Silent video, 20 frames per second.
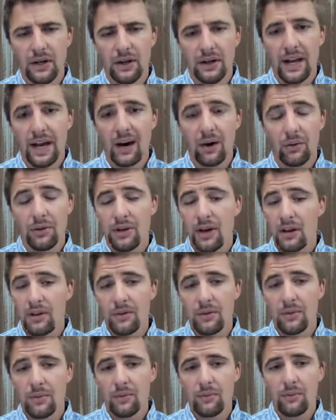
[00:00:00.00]
Now, the
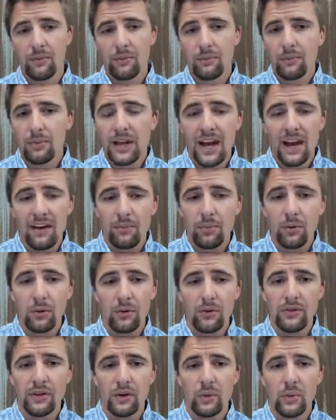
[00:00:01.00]
other calf
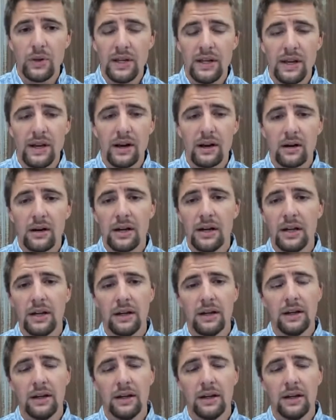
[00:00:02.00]
pullers that we carry,